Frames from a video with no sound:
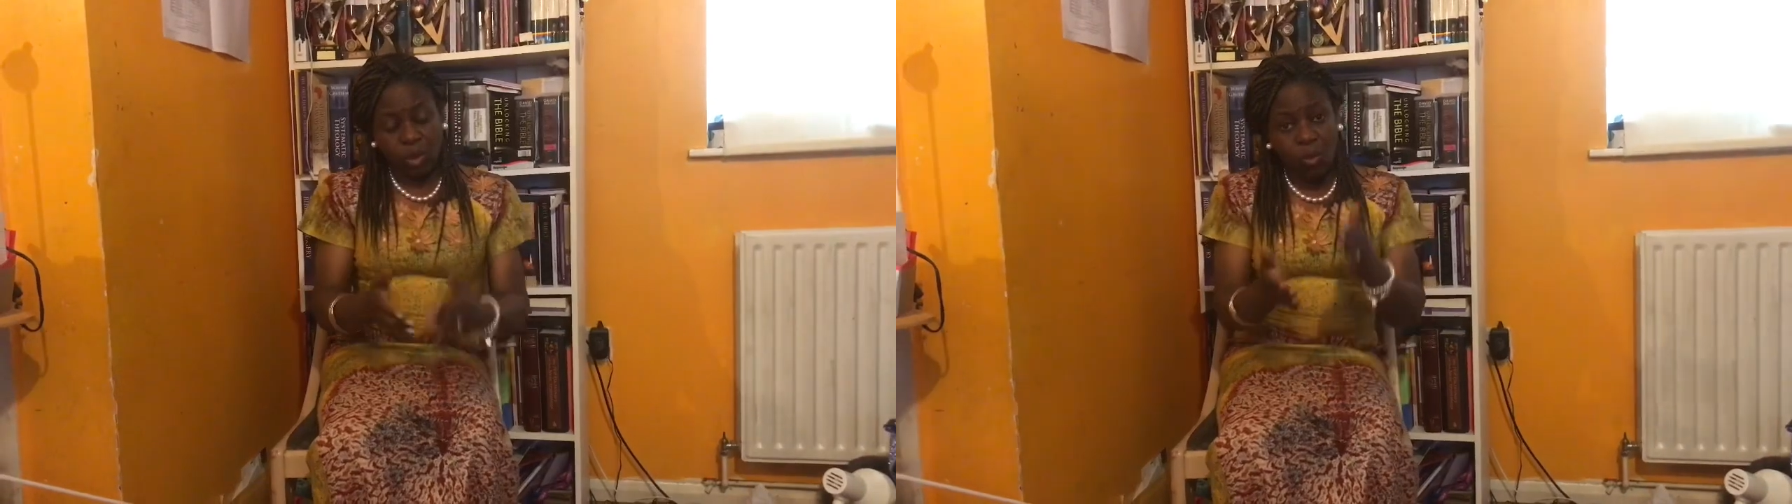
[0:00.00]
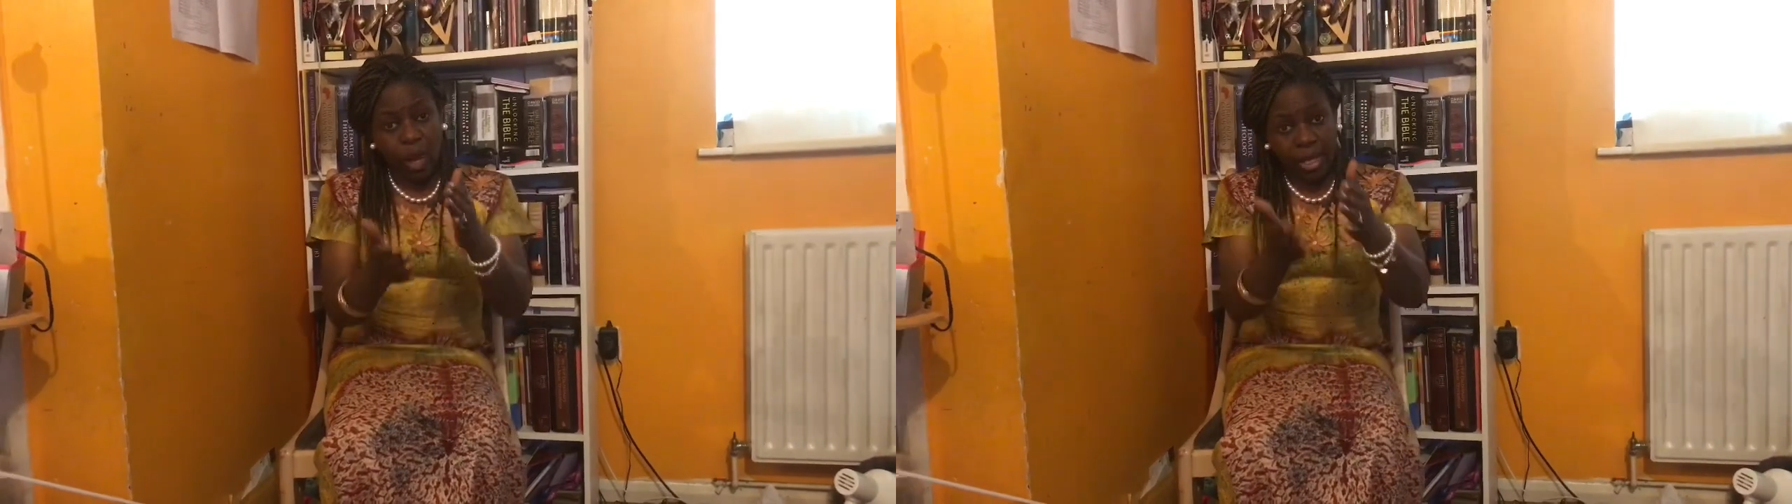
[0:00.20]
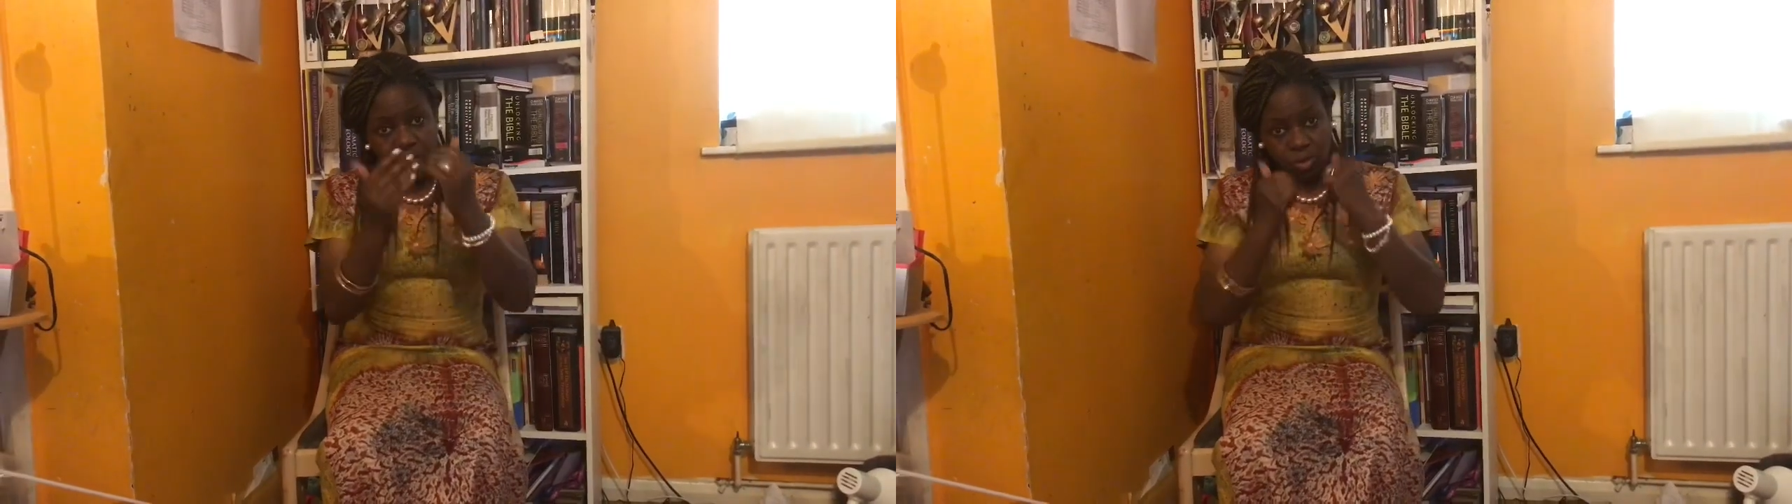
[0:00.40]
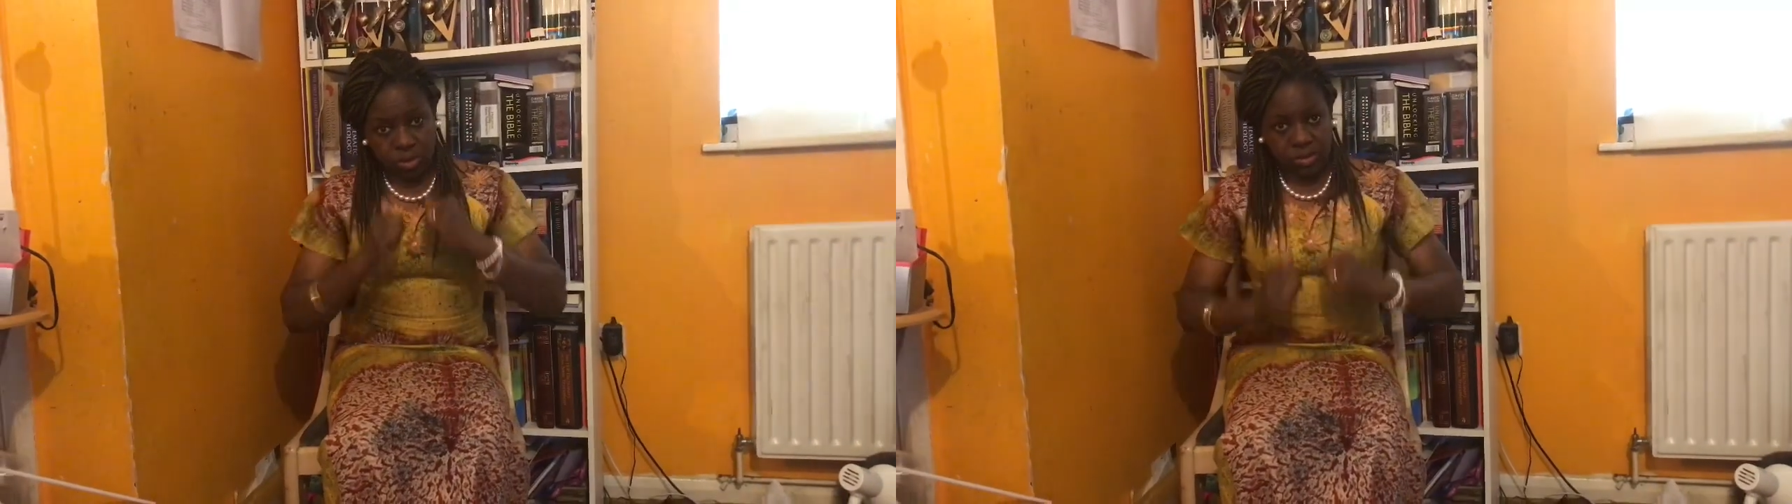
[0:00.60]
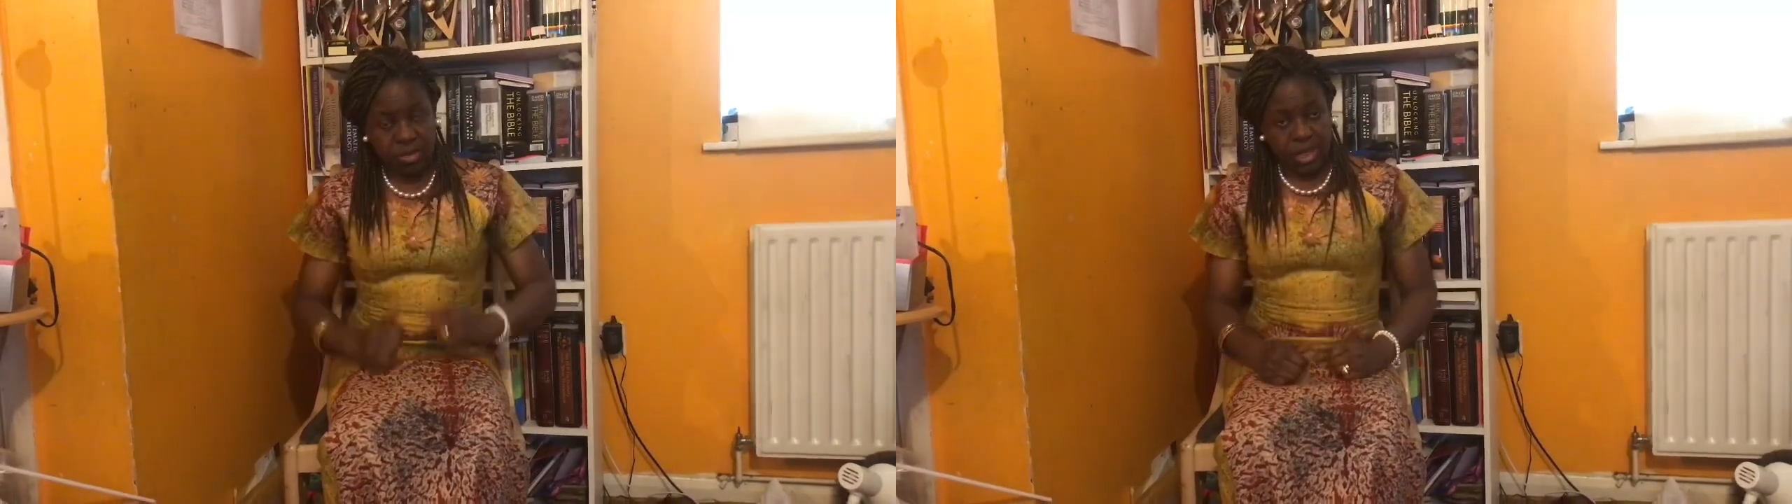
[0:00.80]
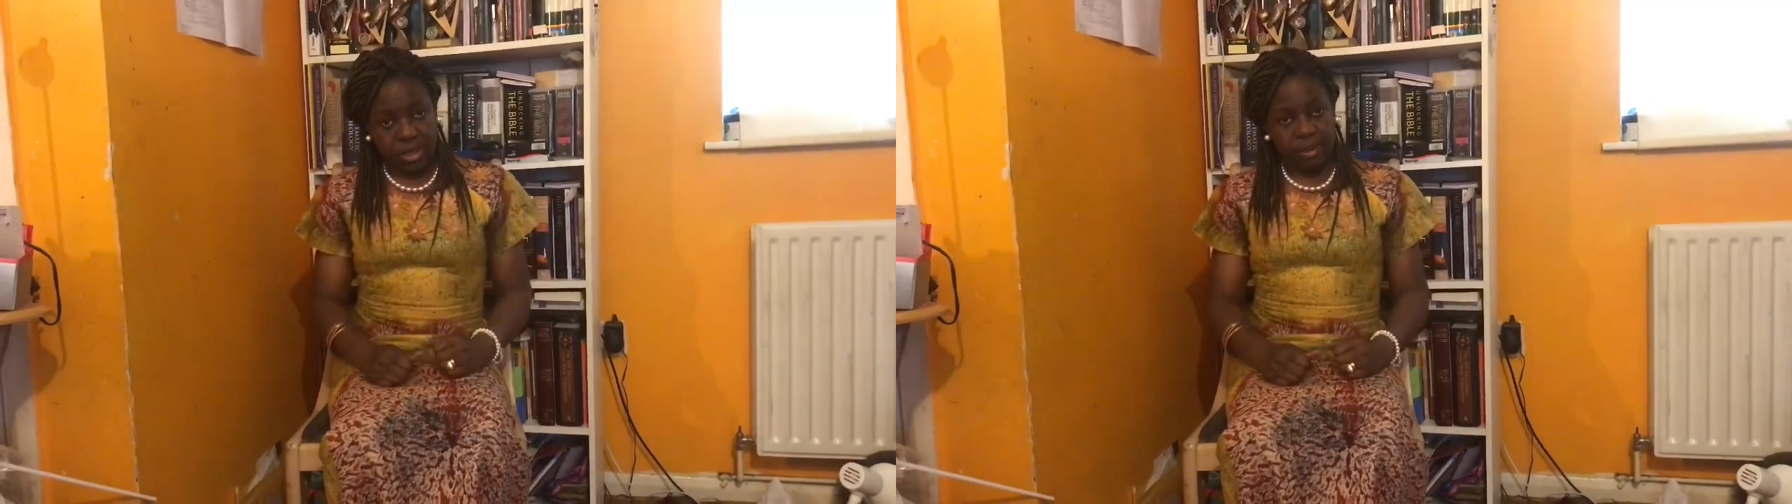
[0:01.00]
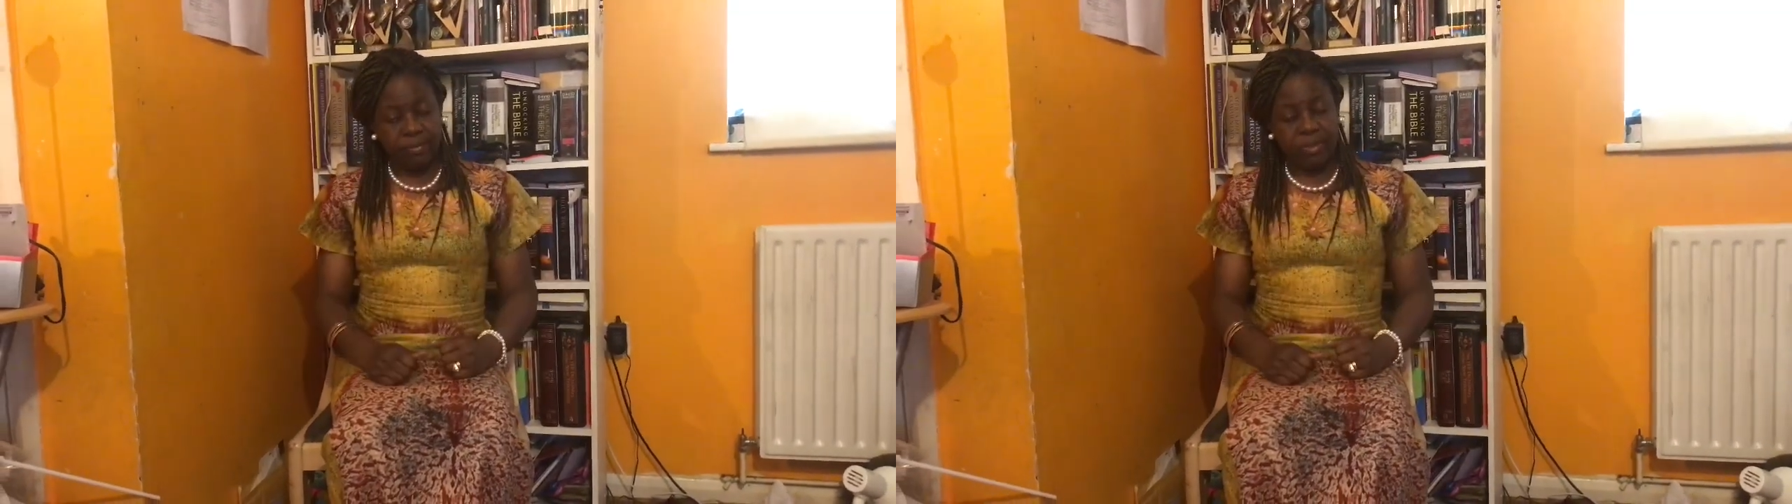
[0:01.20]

where it was made.